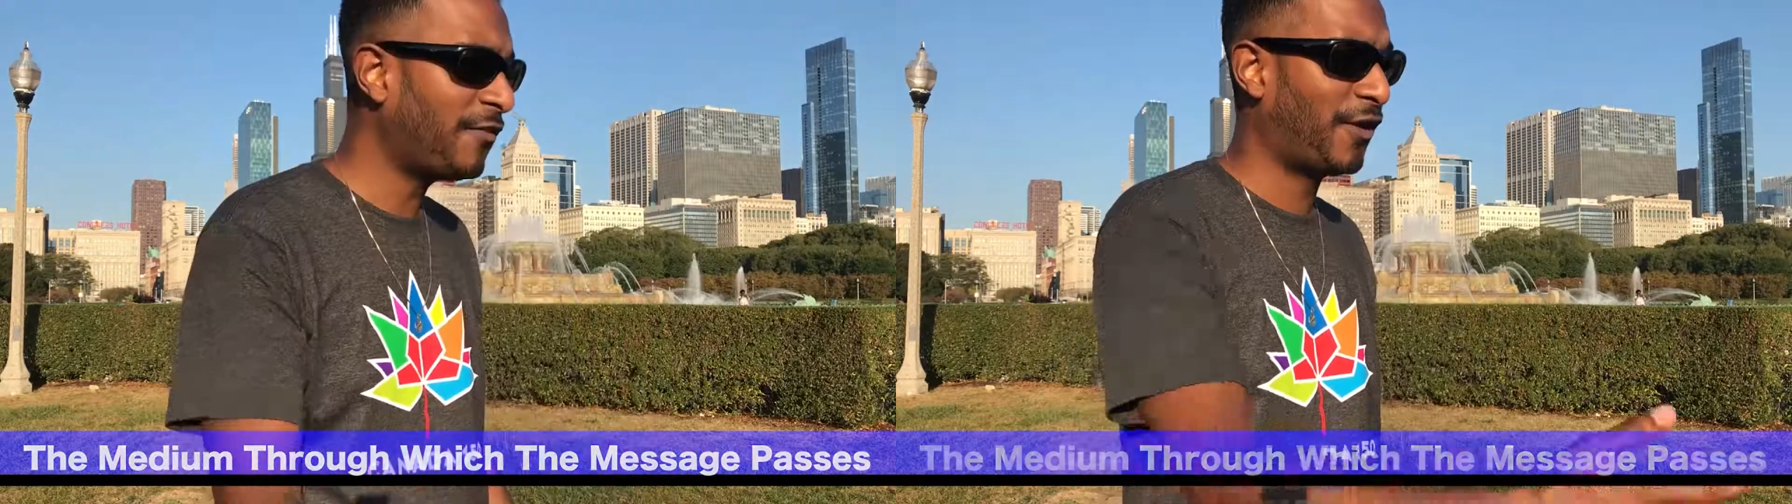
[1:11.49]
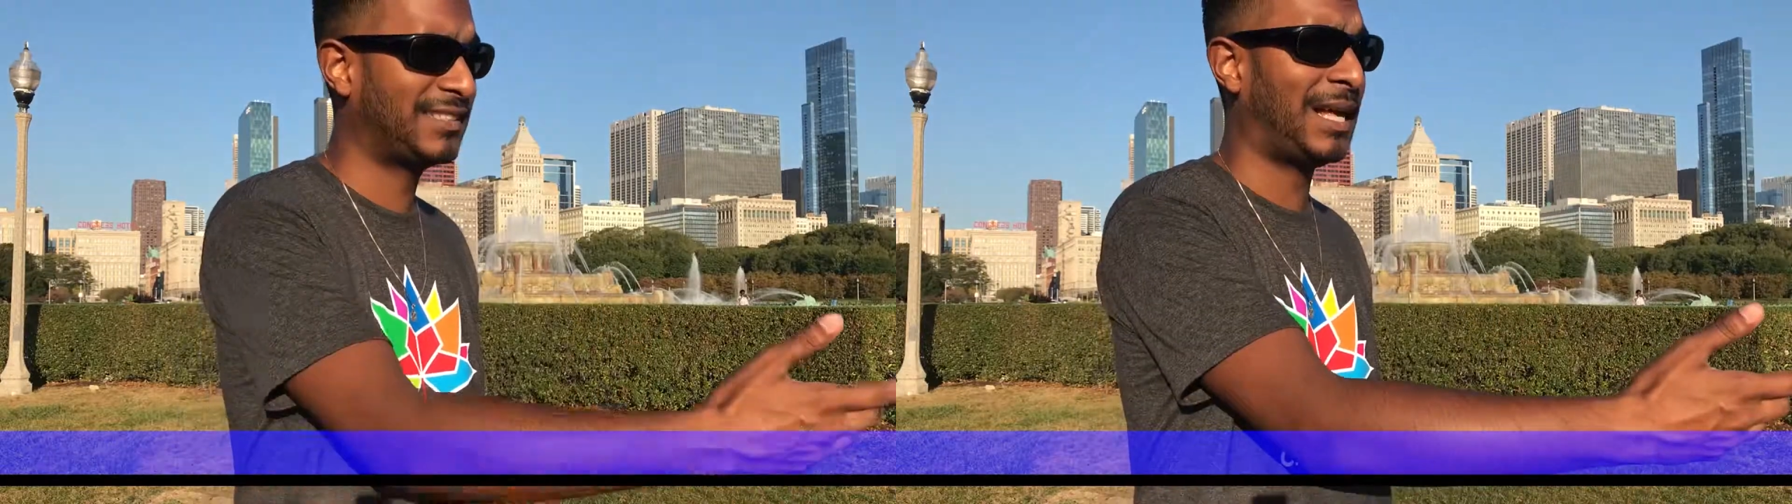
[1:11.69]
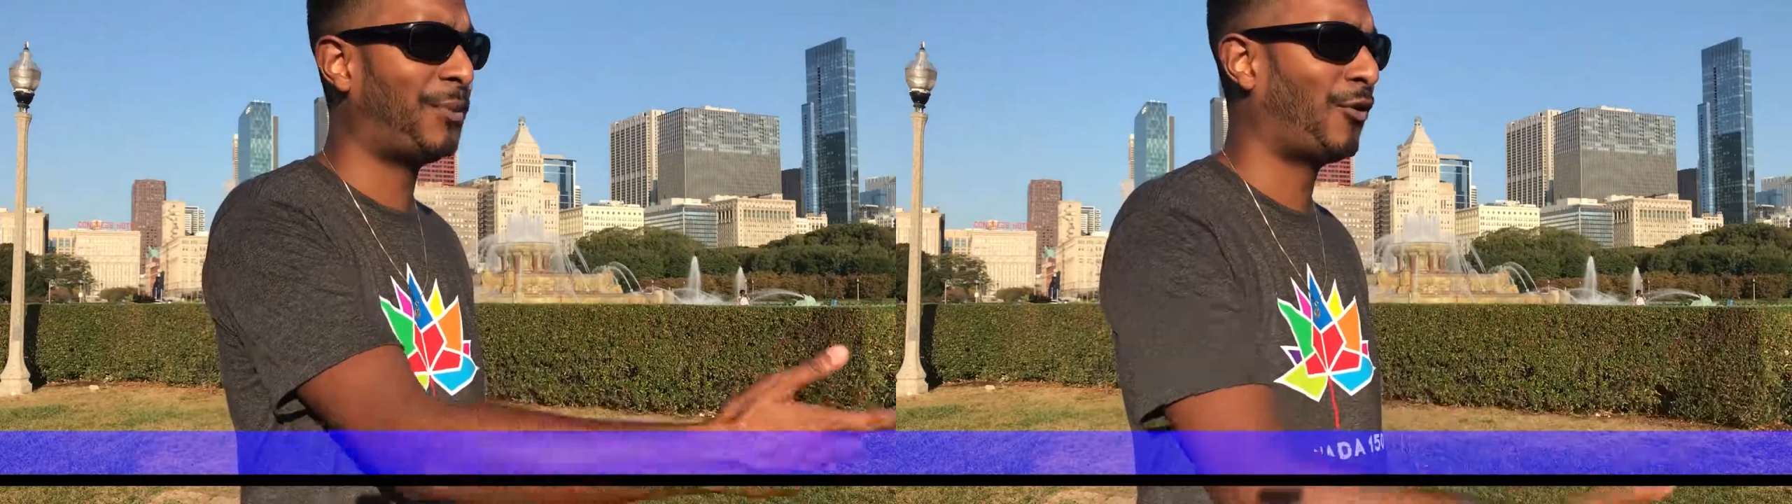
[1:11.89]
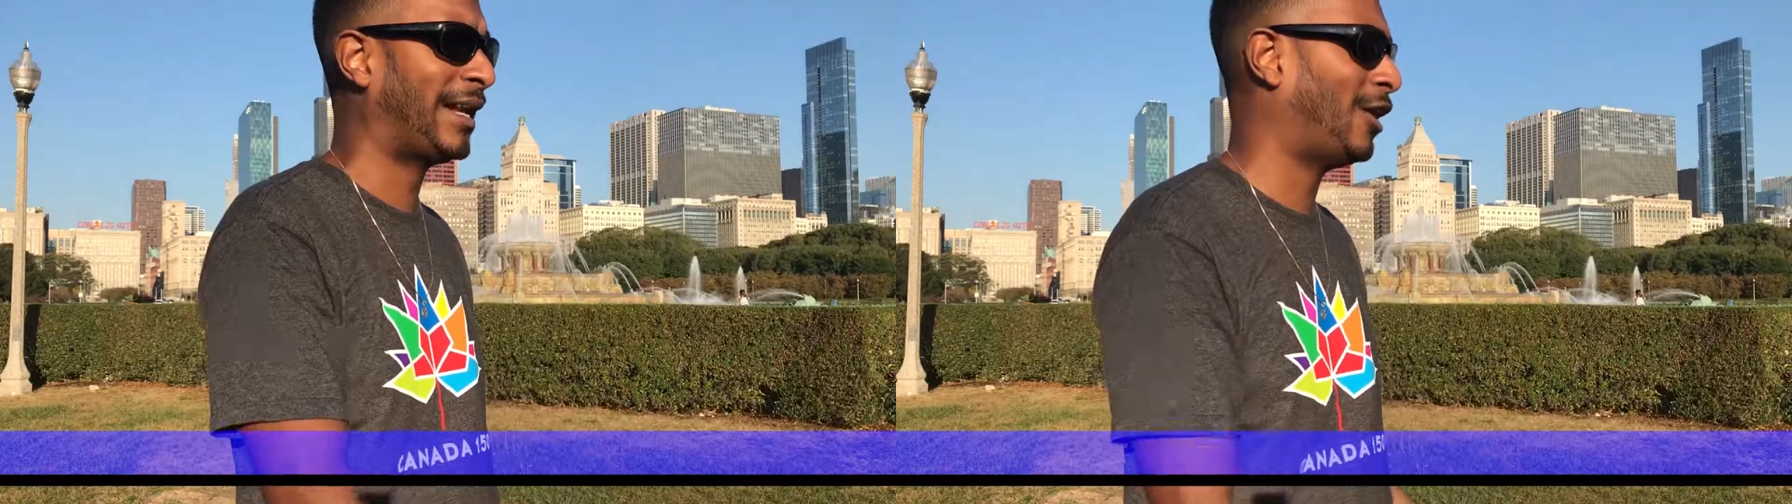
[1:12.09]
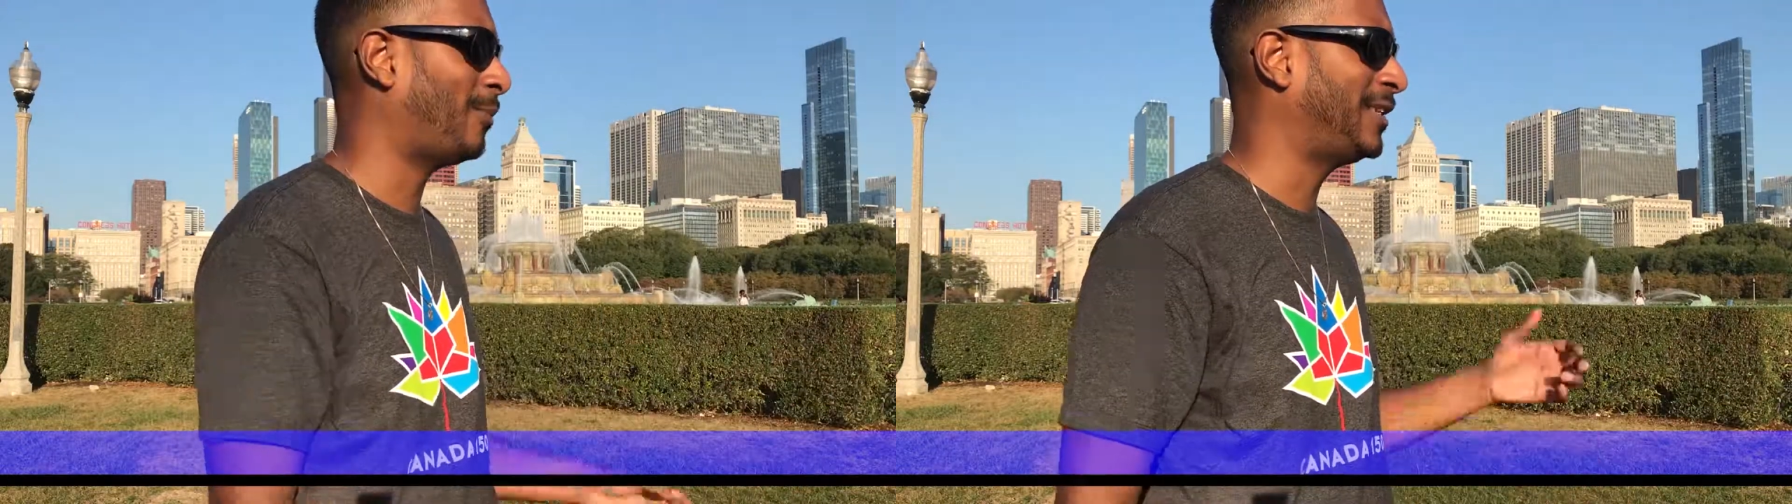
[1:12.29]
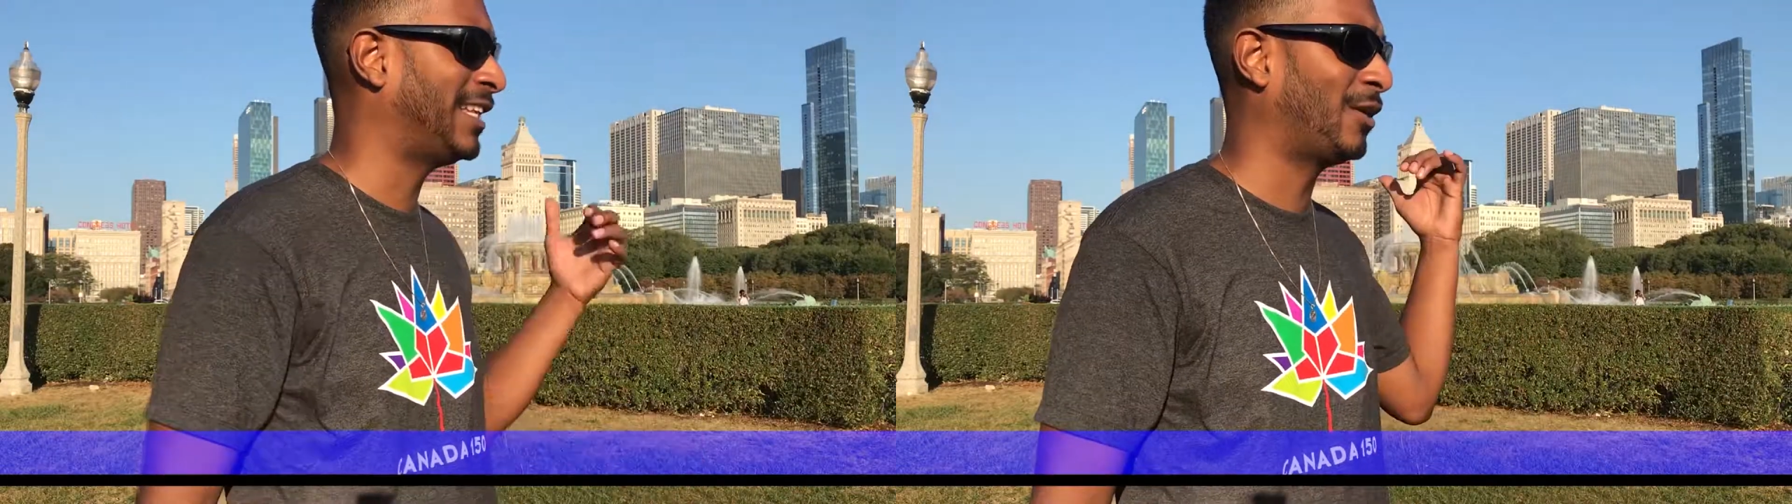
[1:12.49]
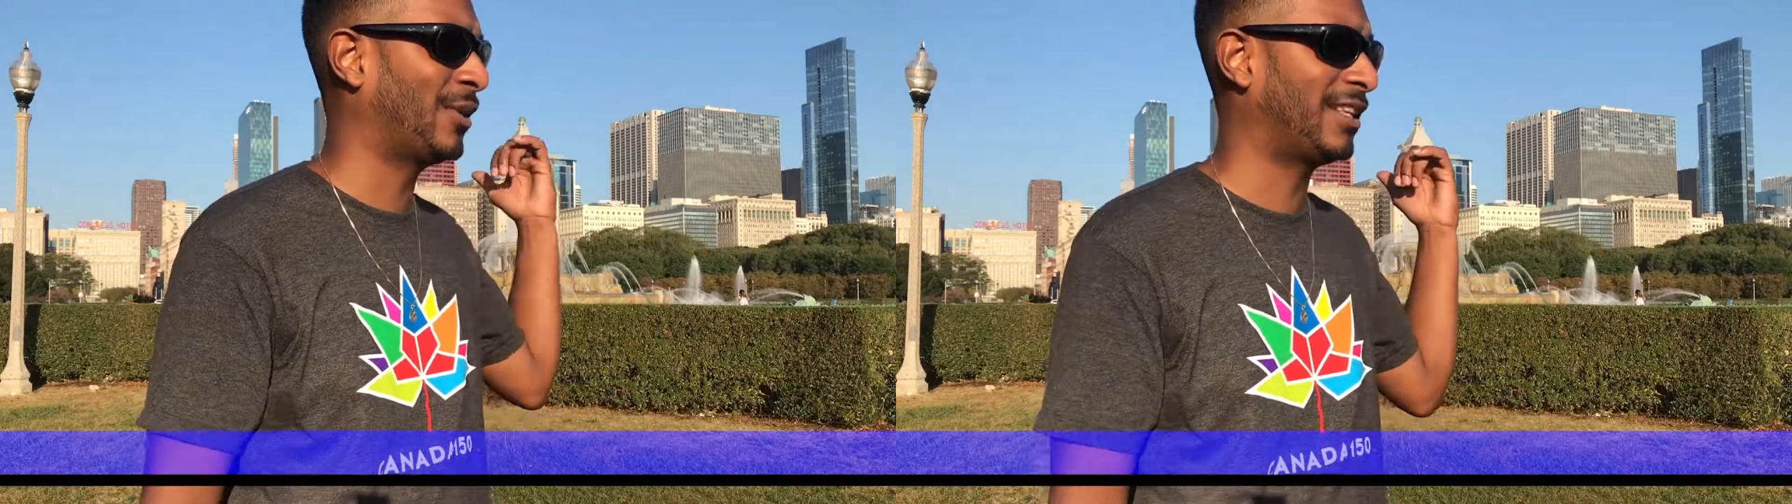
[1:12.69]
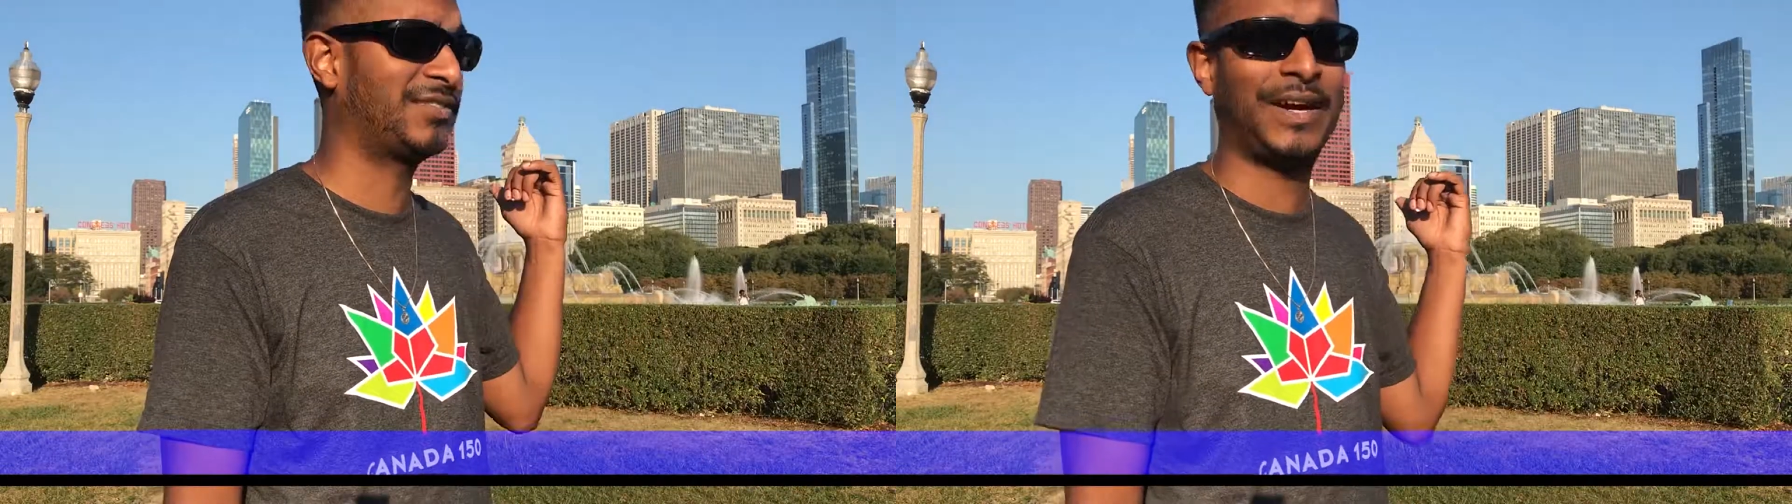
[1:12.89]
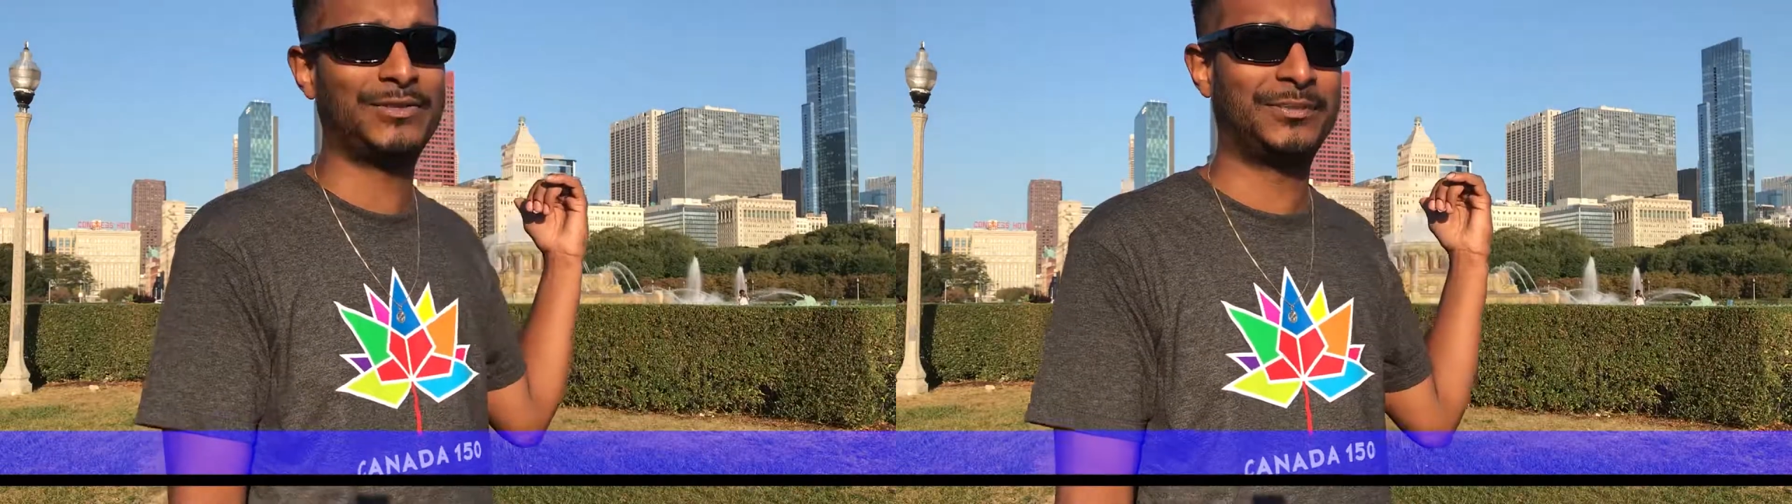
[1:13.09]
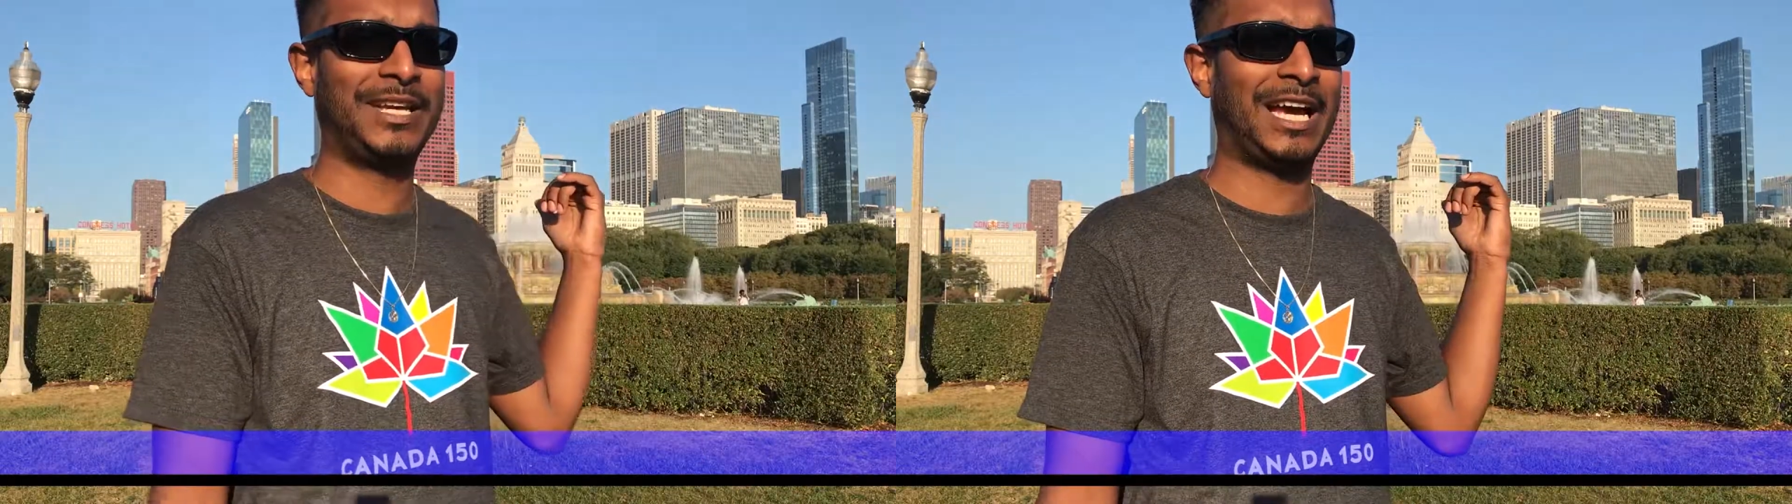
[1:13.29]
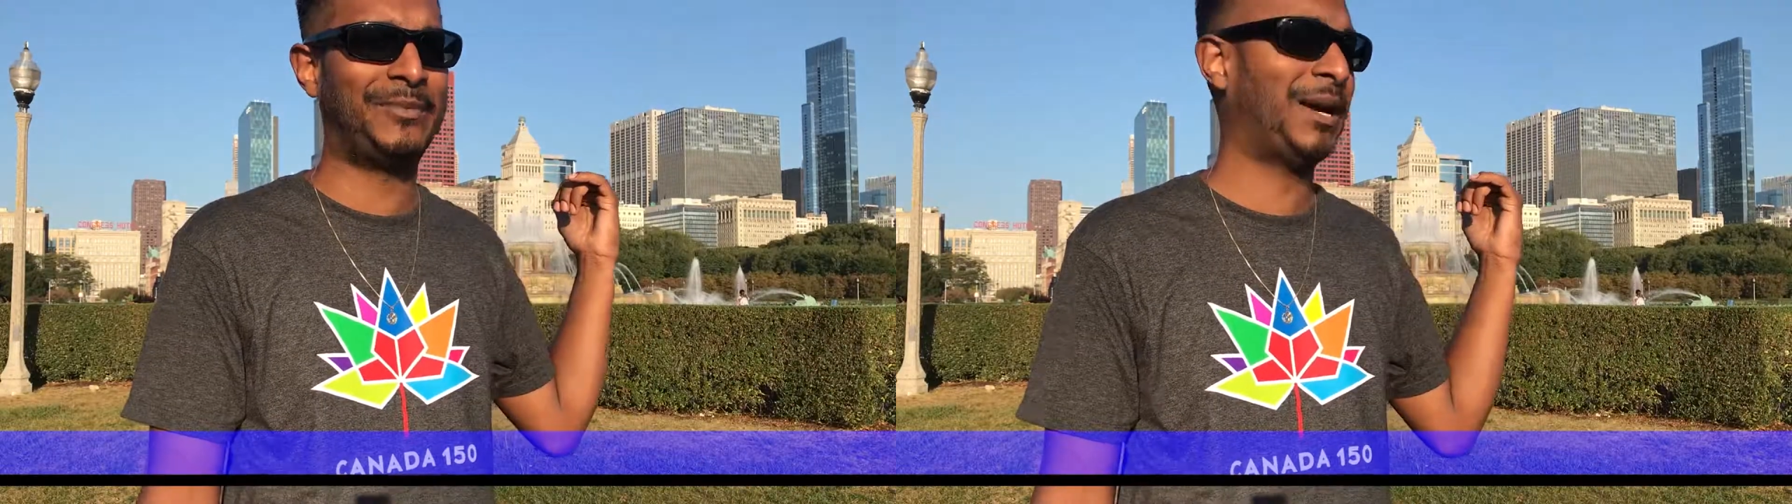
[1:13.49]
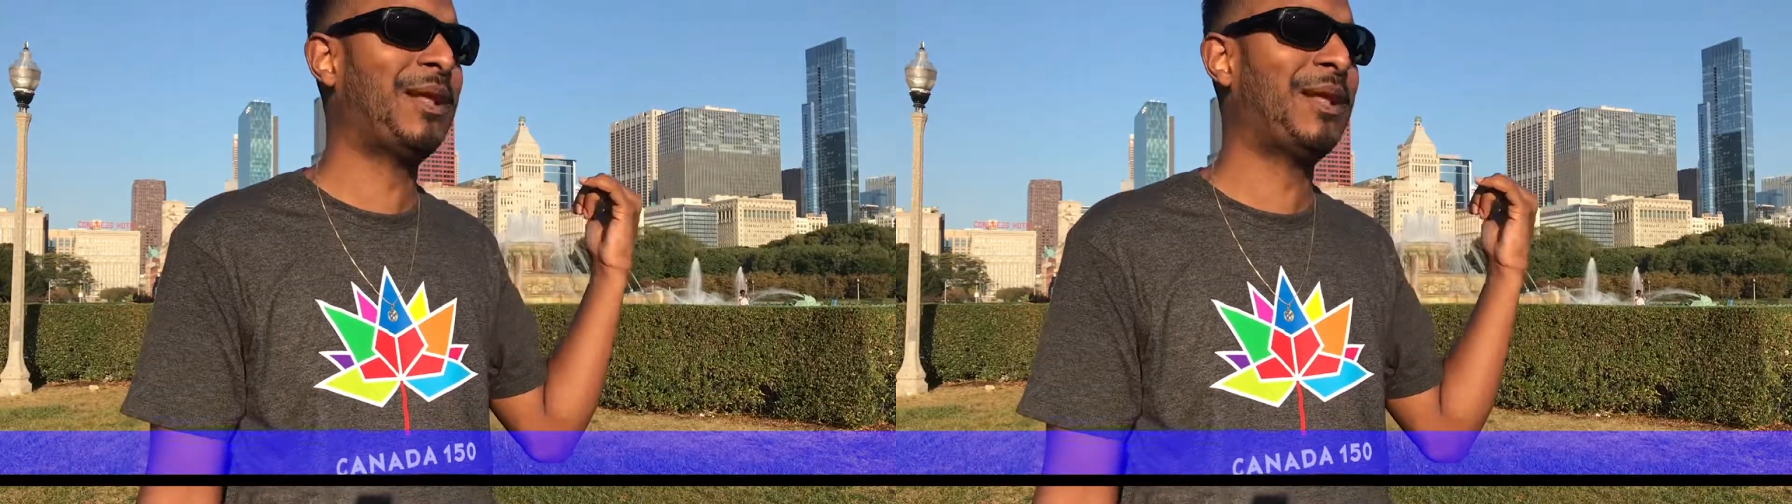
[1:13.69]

For example, right now I'm dealing with this fountain behind me.